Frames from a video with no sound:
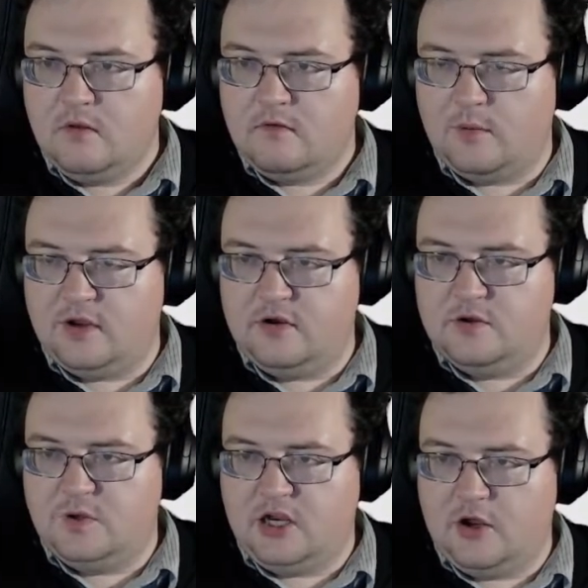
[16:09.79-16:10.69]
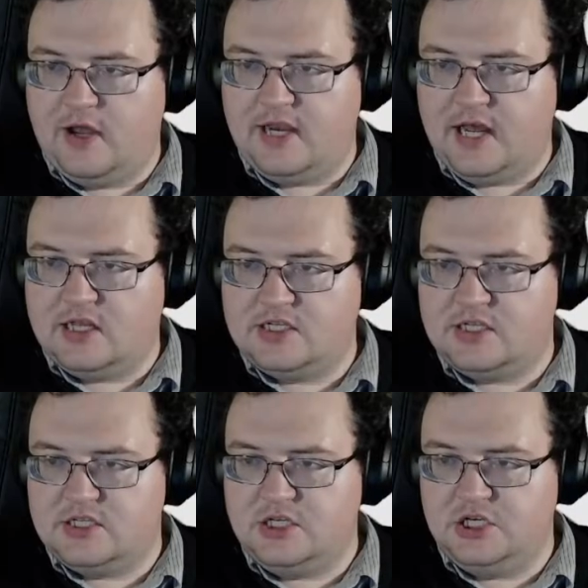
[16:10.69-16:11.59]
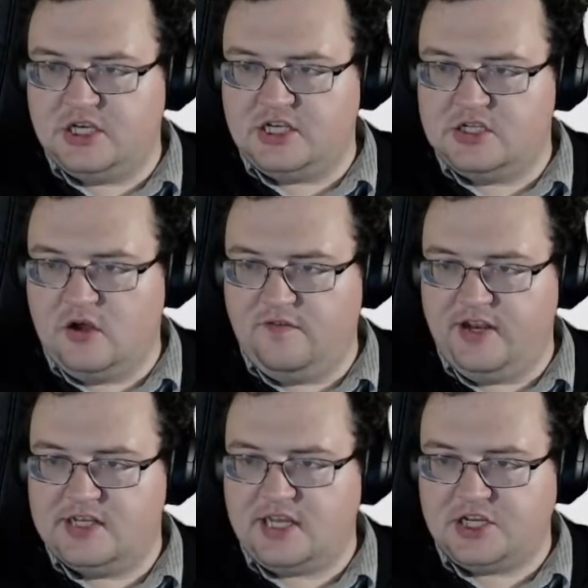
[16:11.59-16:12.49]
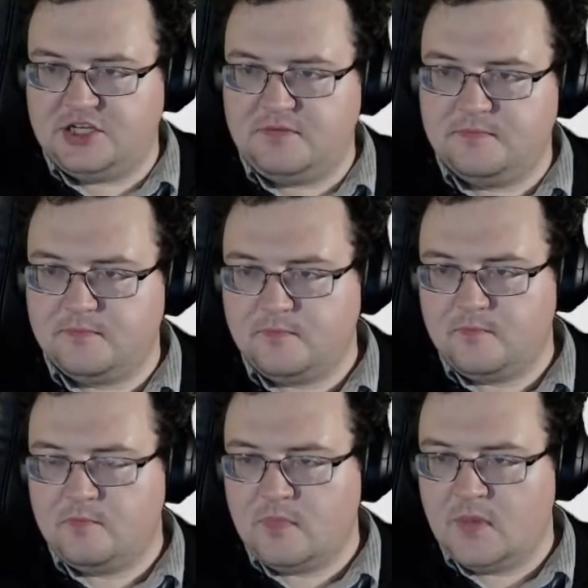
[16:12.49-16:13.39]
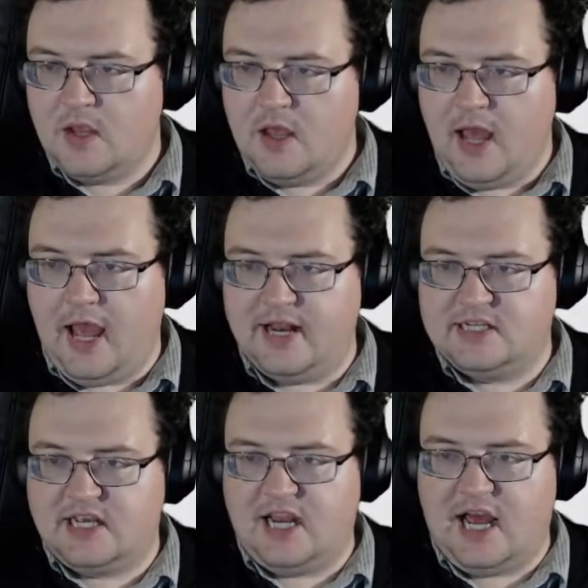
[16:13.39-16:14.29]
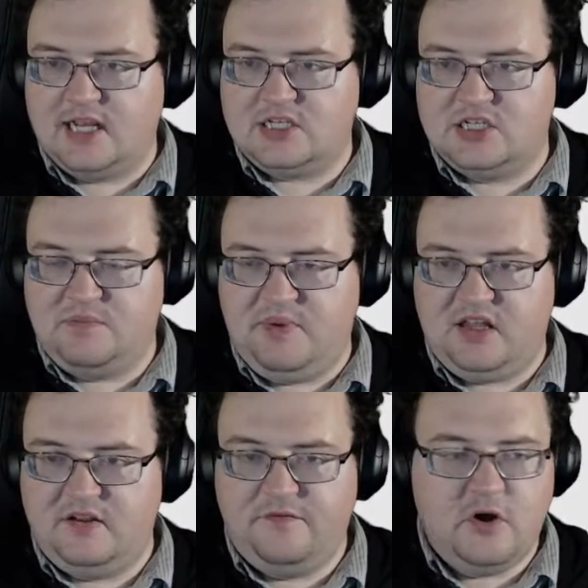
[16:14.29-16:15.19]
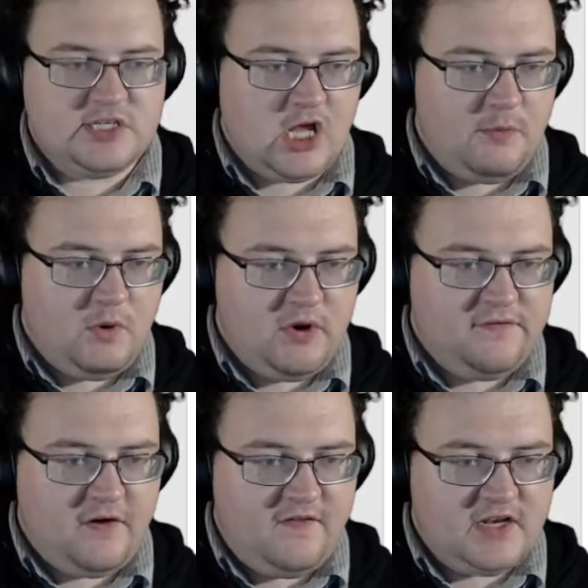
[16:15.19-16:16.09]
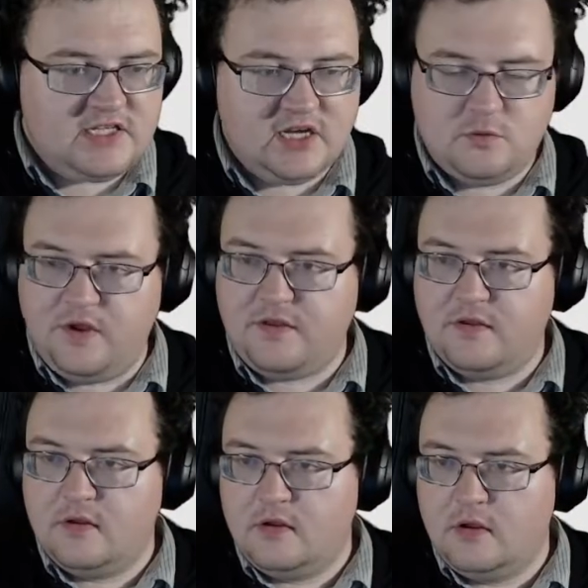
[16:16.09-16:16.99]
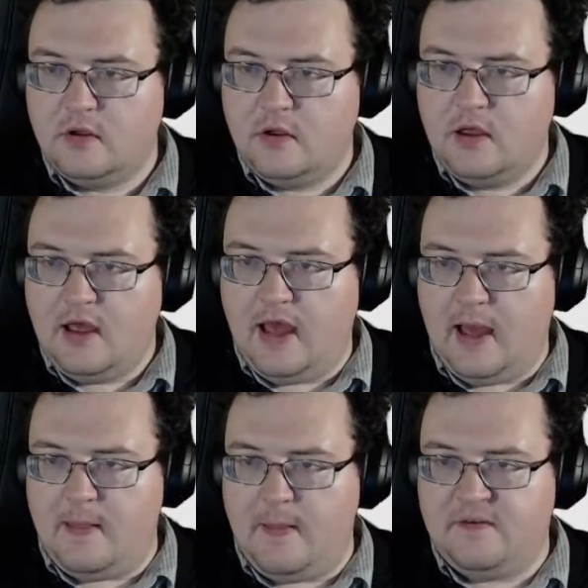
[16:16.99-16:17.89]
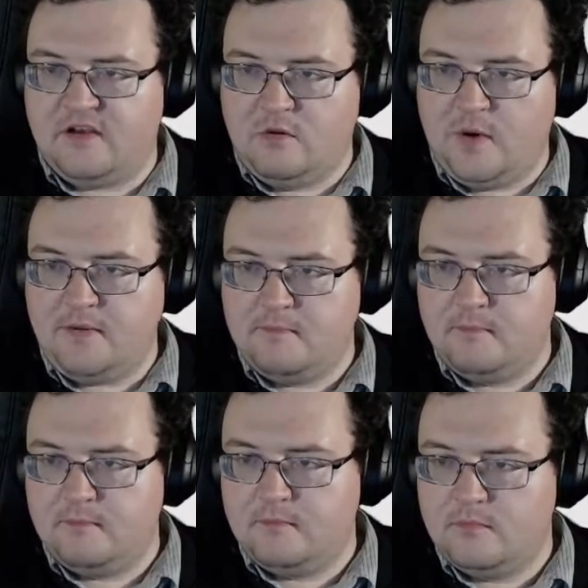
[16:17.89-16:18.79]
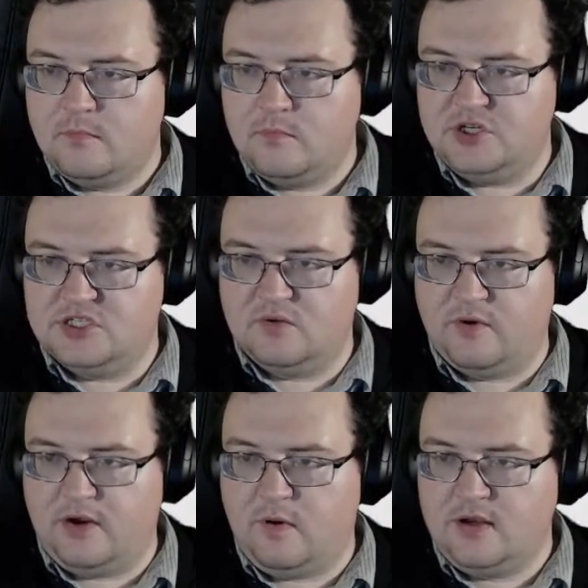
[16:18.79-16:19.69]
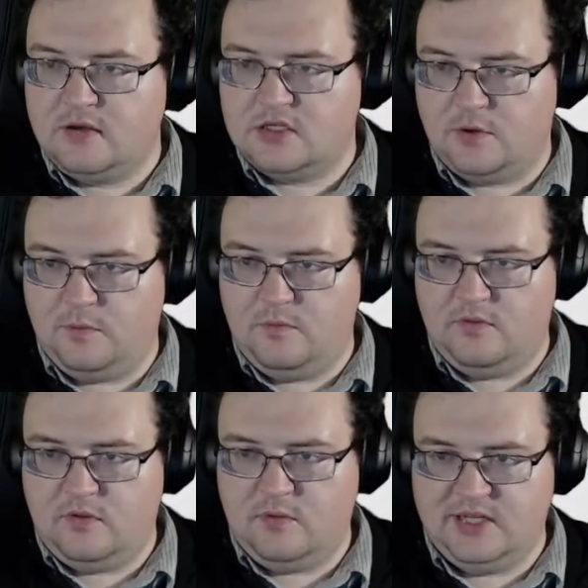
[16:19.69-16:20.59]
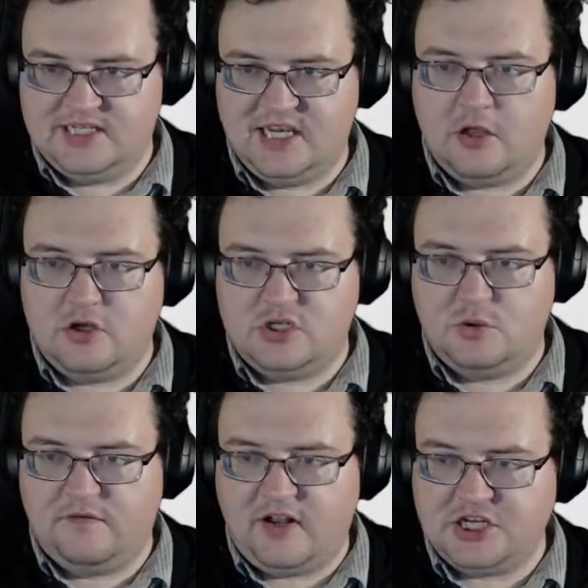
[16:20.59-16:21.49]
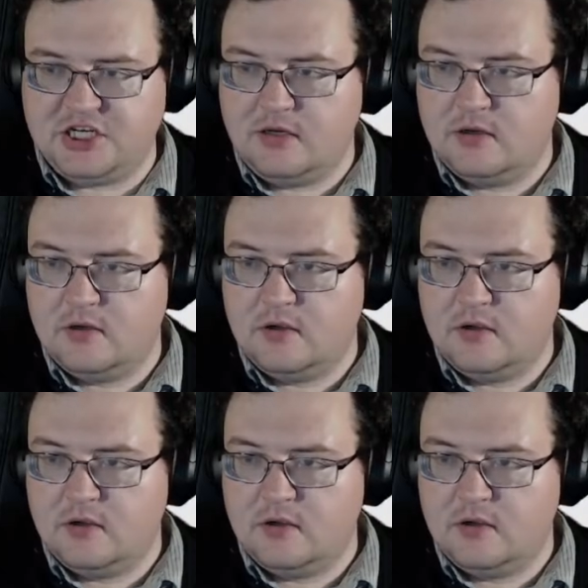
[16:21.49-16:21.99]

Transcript: So what we're going to do is we're going to go analysis gsolve intersection. And it's going to ask us to pick the first line we want to find the intersect with. And then the second one, which is the red one. So we can see those 2 are flashing.